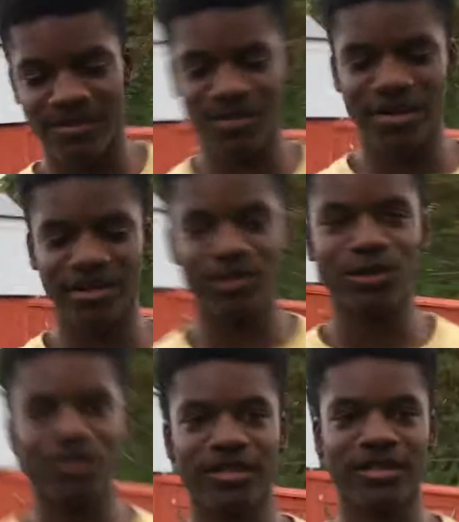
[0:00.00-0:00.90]
but
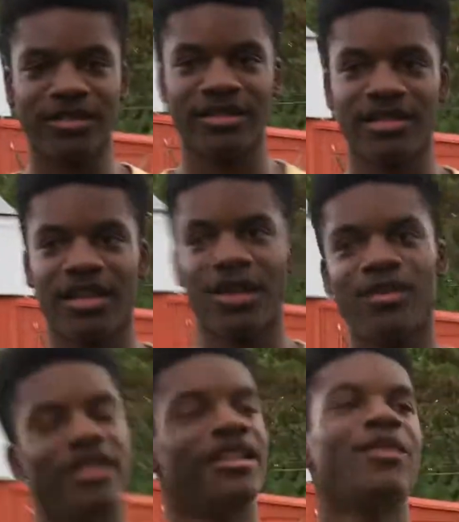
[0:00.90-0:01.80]
losing, I
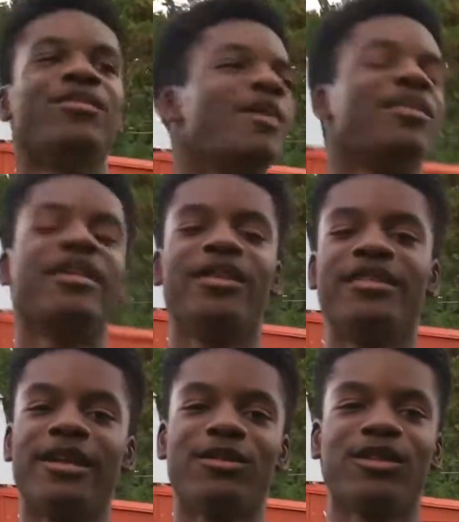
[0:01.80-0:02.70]
mean, they, they played the
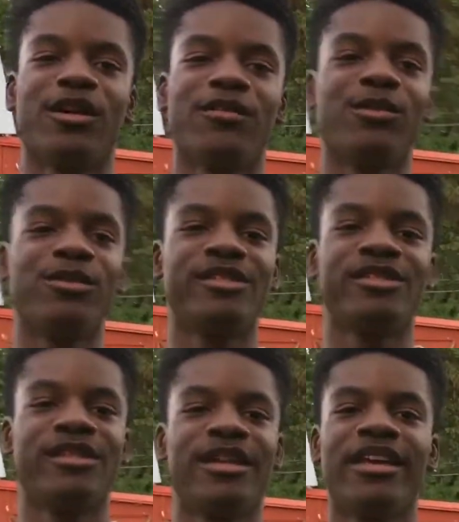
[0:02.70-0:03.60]
tails off. It
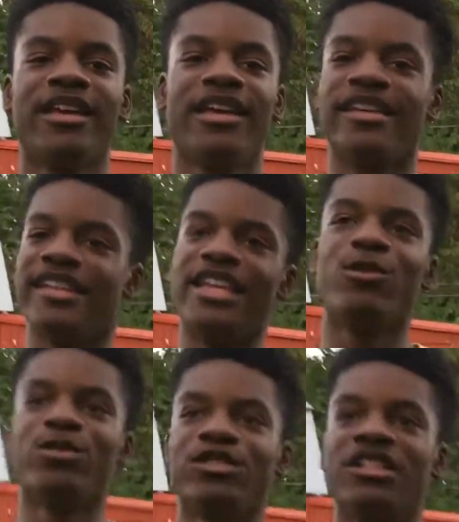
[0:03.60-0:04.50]
was it
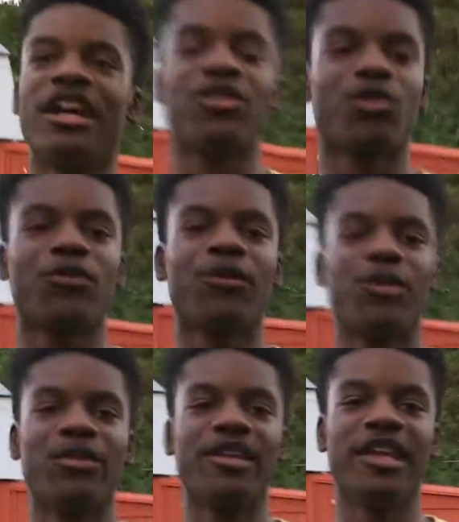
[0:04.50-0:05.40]
was cutthroat from
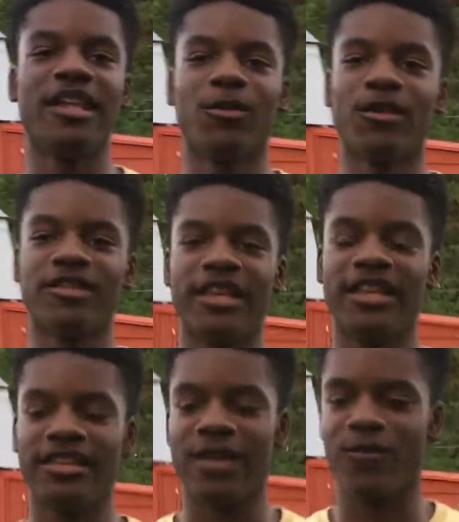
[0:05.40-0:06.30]
the beginning. Once they
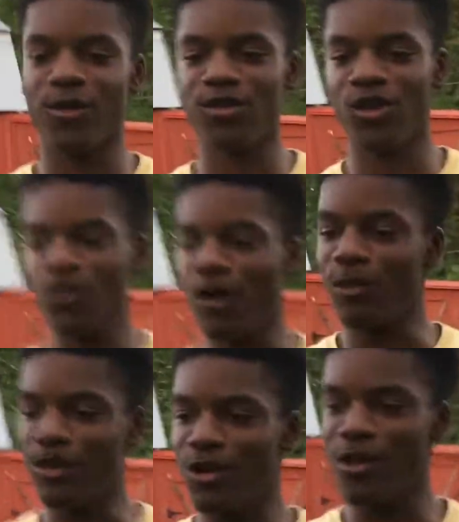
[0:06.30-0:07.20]
hit that first home run,
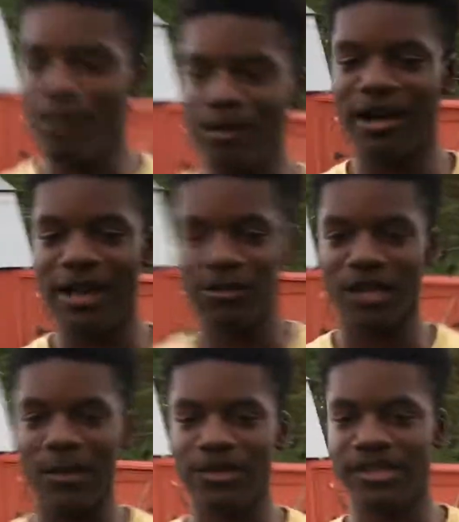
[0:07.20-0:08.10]
we knew that we were gonna have some
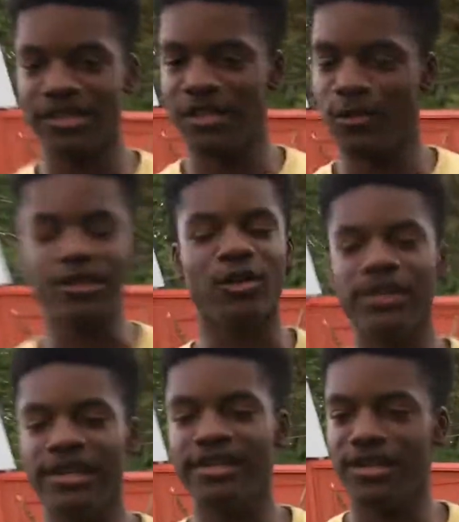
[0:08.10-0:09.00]
competition. It wasn't gonna
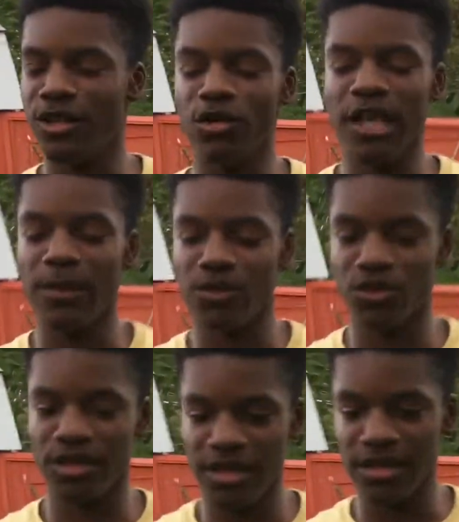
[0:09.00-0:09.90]
be easy. No game is
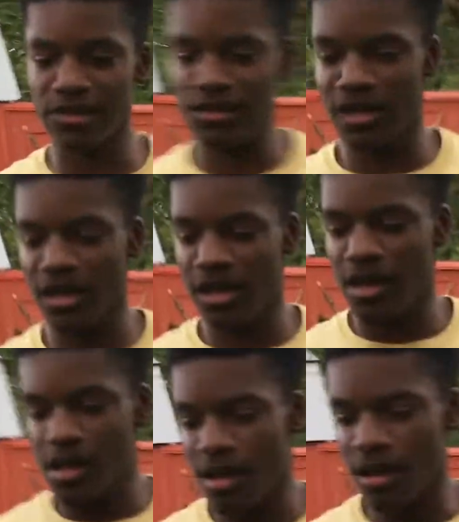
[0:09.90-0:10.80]
really easy.
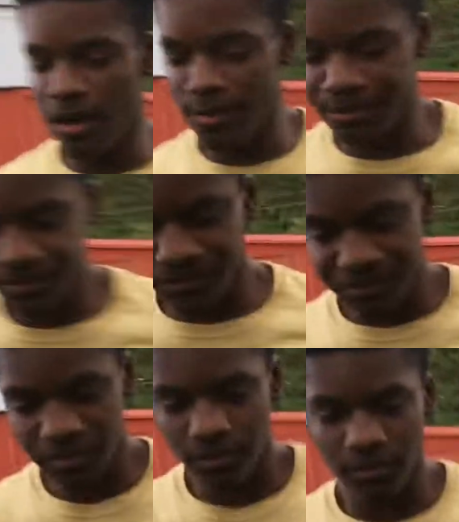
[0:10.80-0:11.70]
Um,
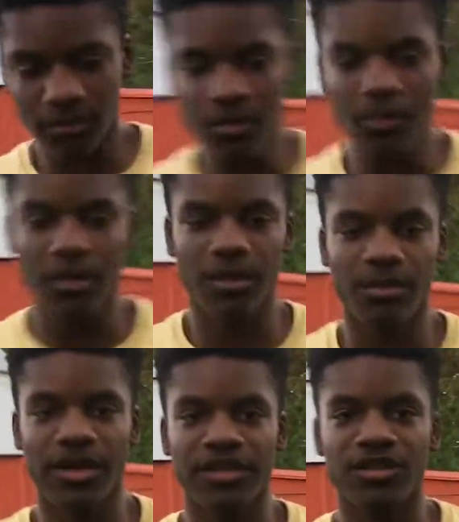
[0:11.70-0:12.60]

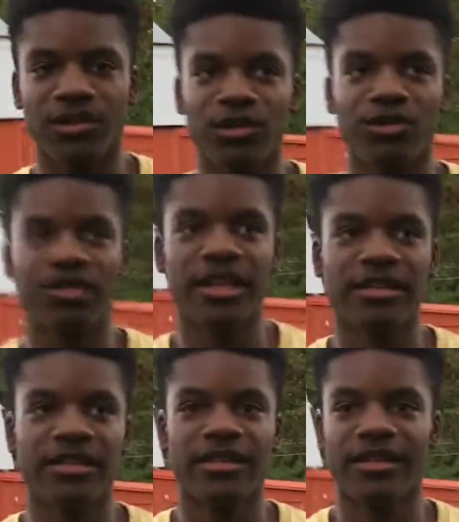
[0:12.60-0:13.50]
but to losing
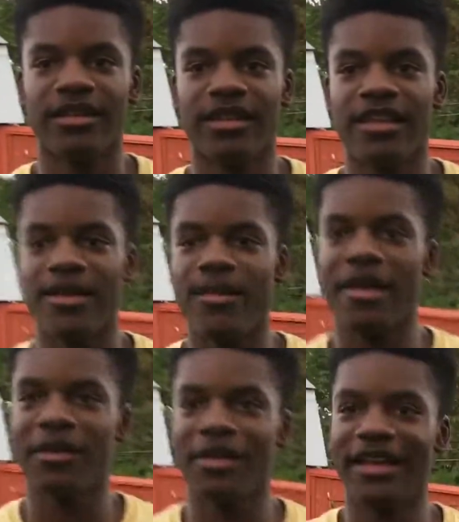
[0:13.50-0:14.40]
that in that
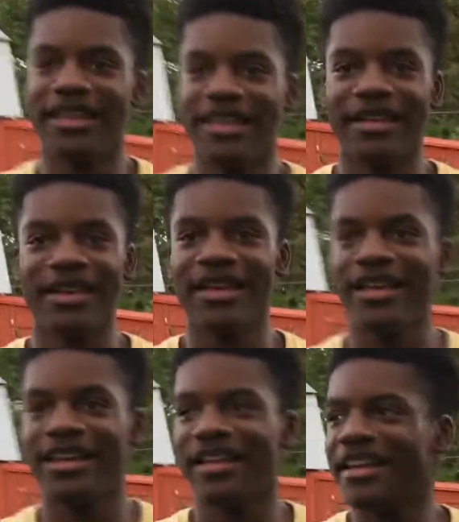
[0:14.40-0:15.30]
manner, like,
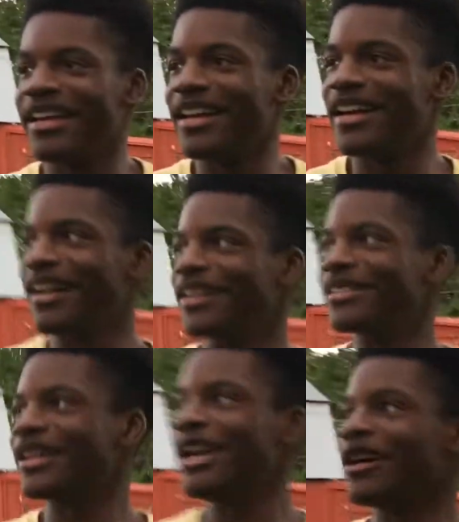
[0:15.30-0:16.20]
uh,
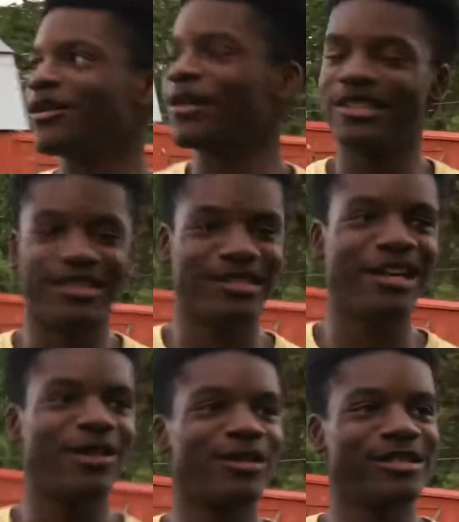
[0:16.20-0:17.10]
I know we just, I
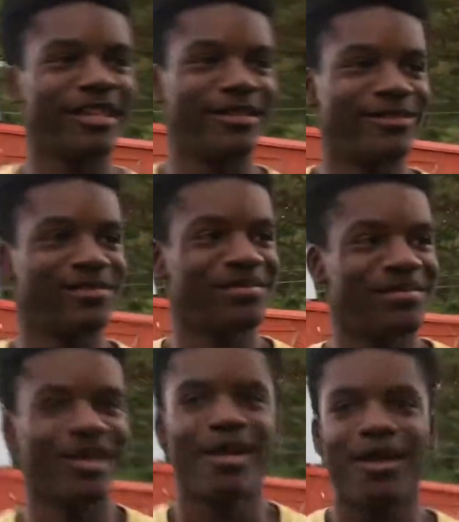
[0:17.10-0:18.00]
know it's like
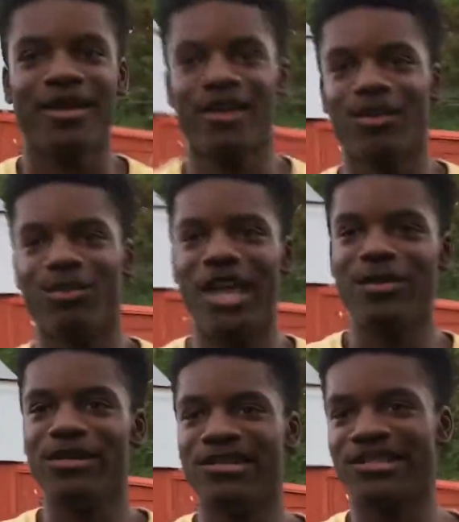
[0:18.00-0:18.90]

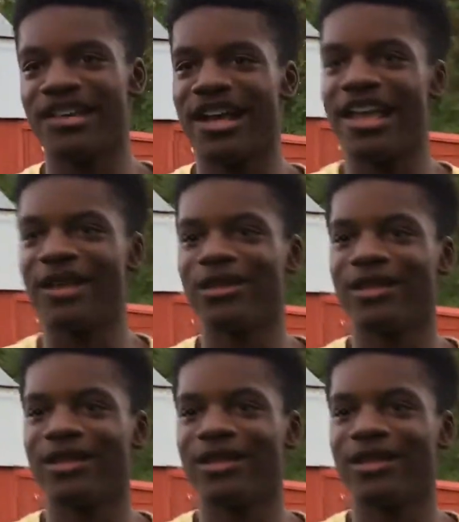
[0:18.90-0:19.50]
babyish to not handle